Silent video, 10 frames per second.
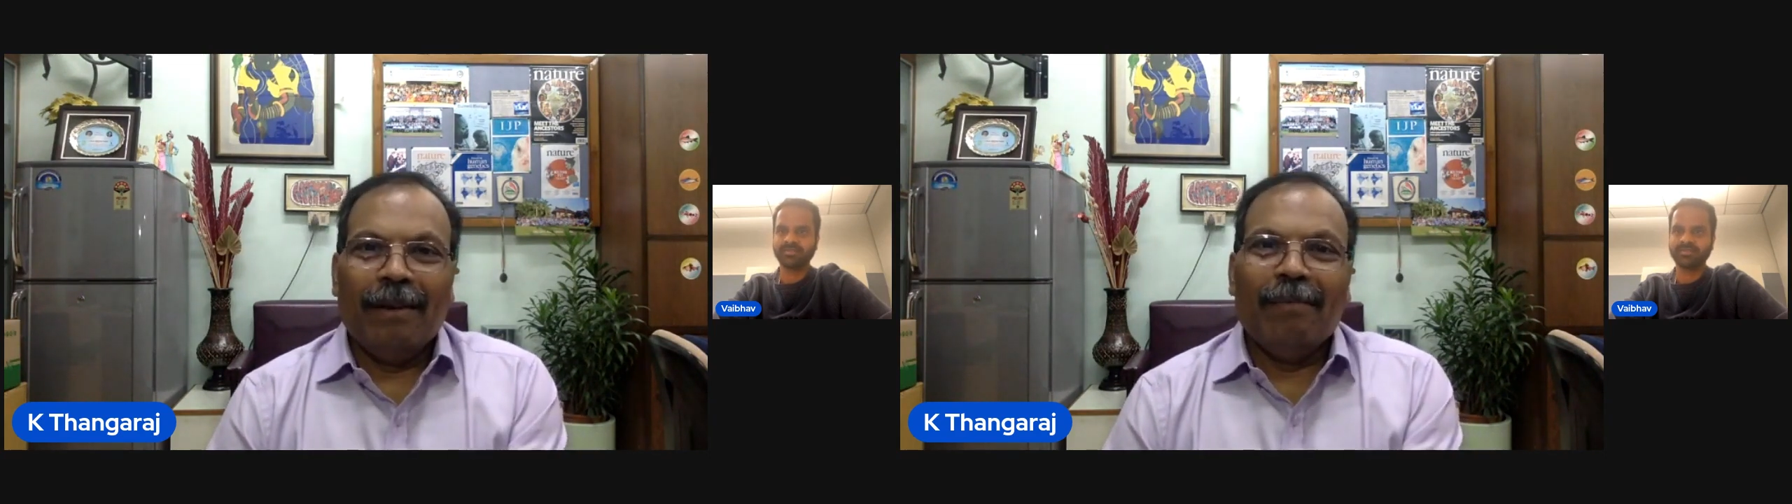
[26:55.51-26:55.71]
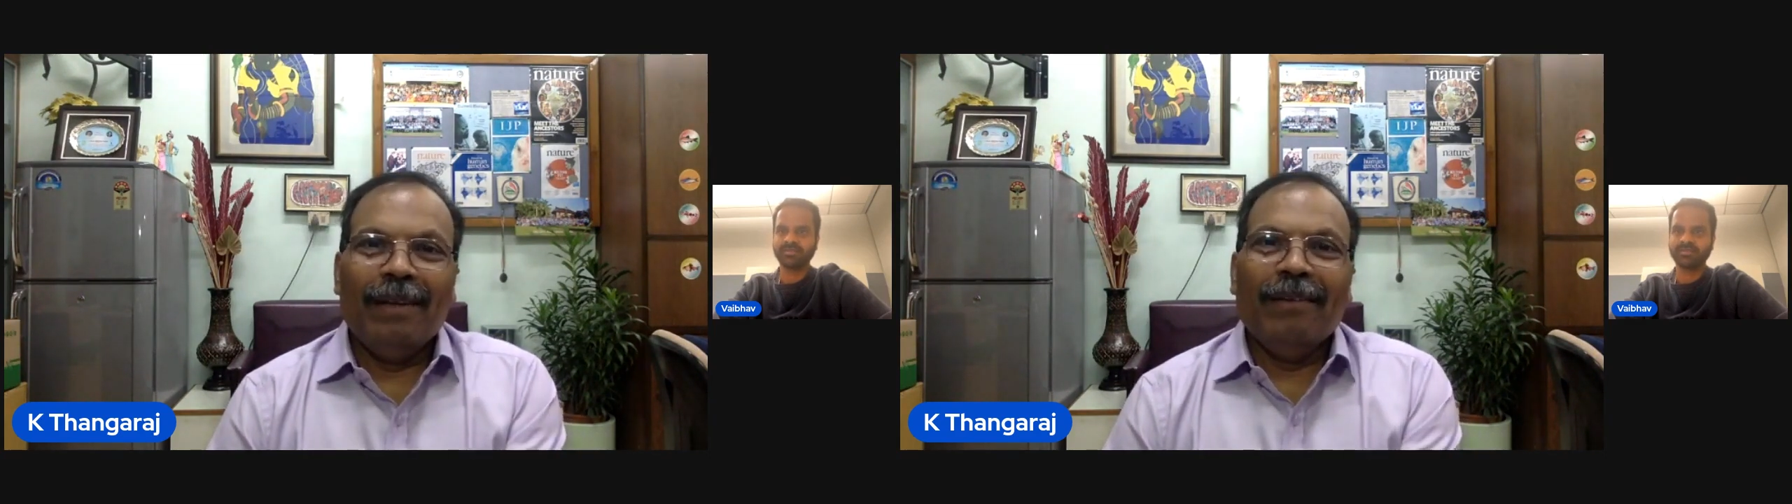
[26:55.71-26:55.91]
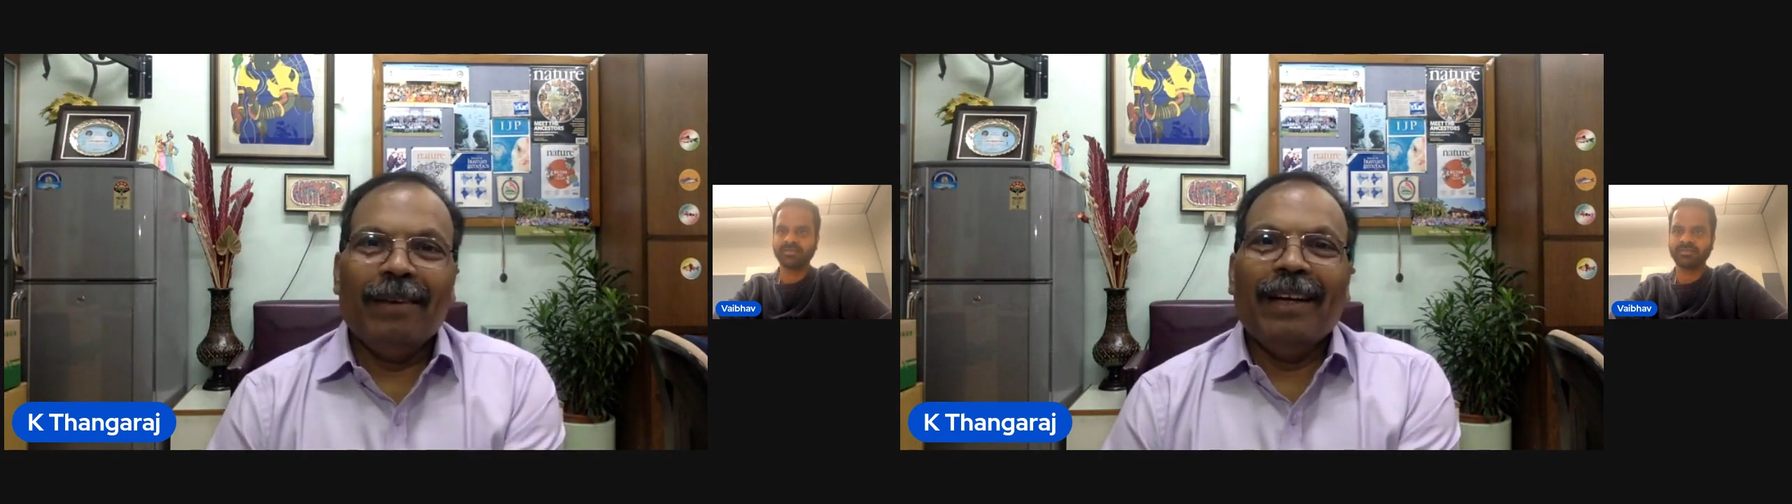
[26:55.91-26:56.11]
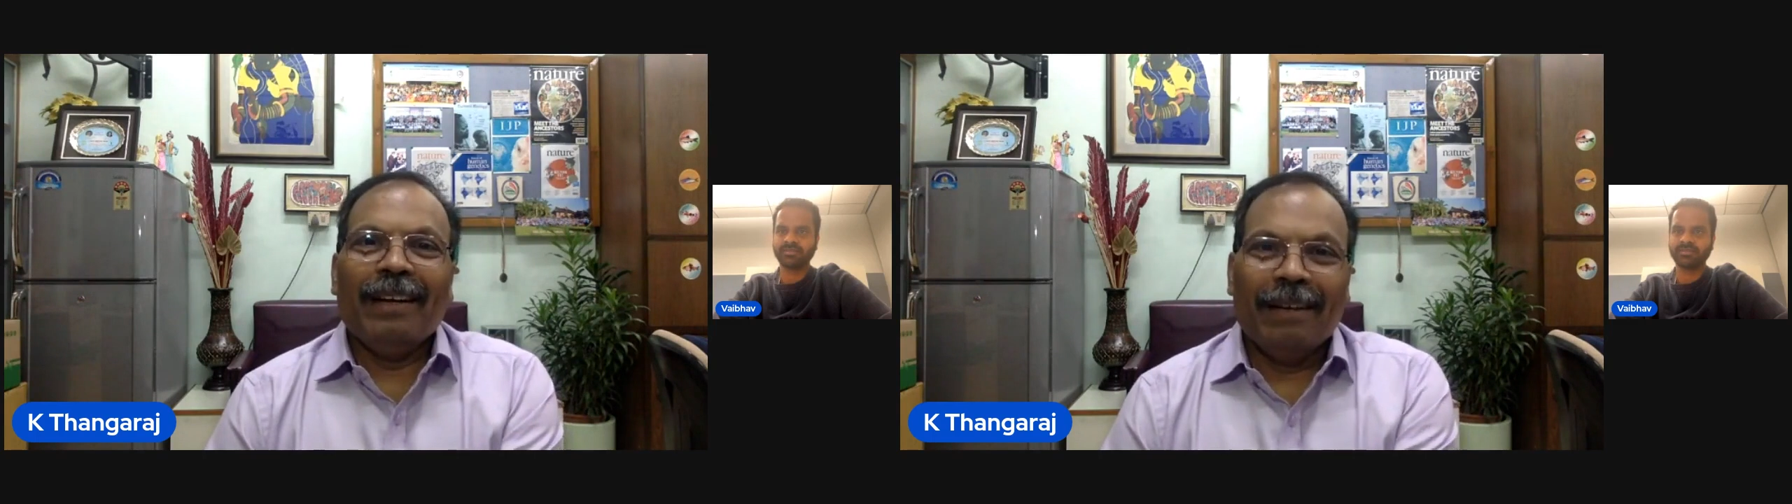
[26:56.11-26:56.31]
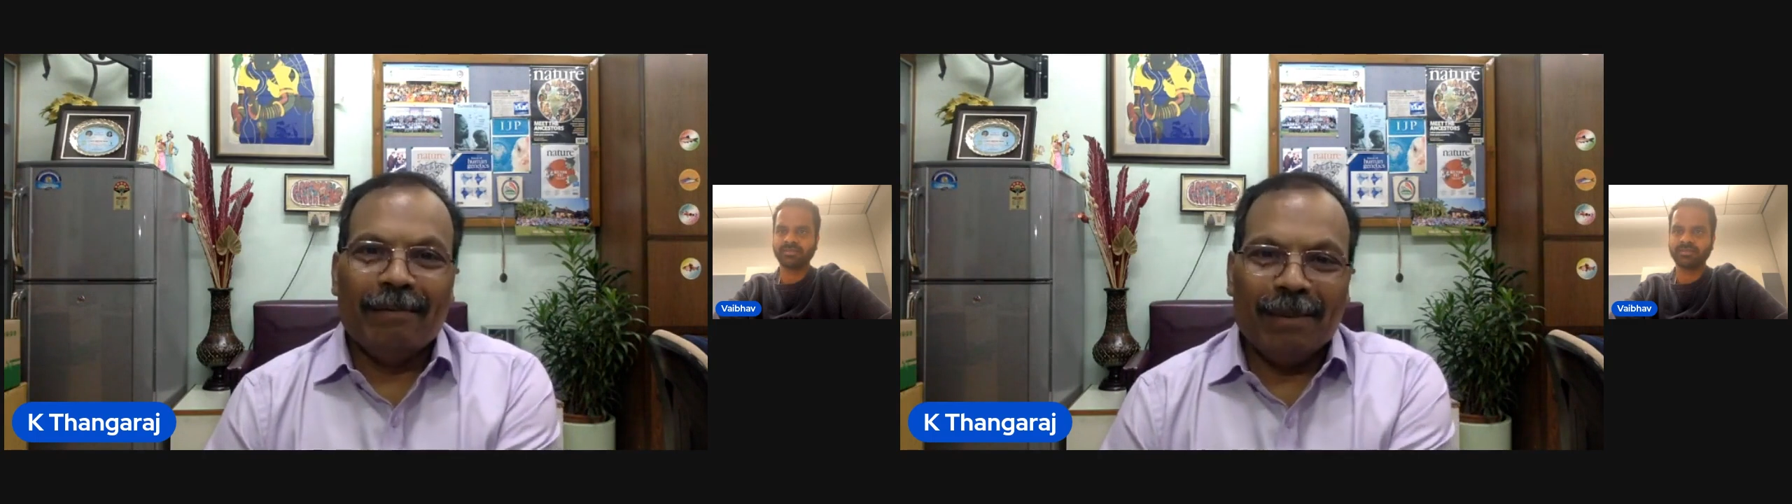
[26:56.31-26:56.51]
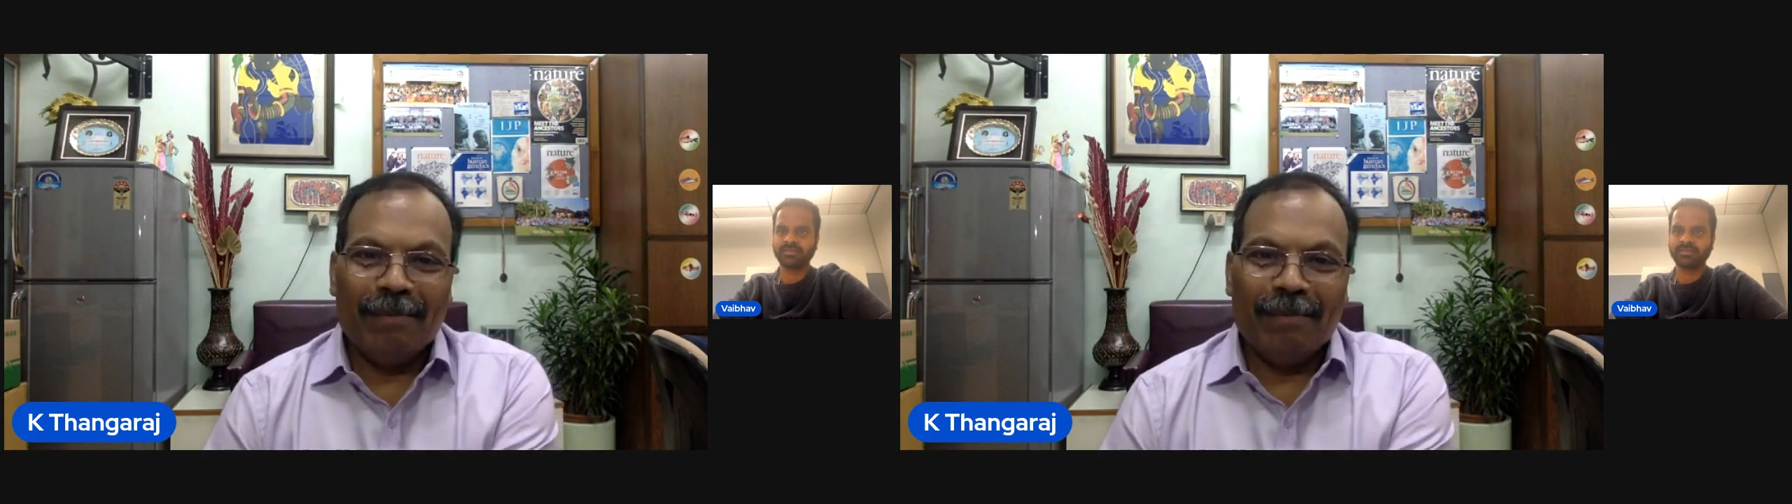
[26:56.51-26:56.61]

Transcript: family where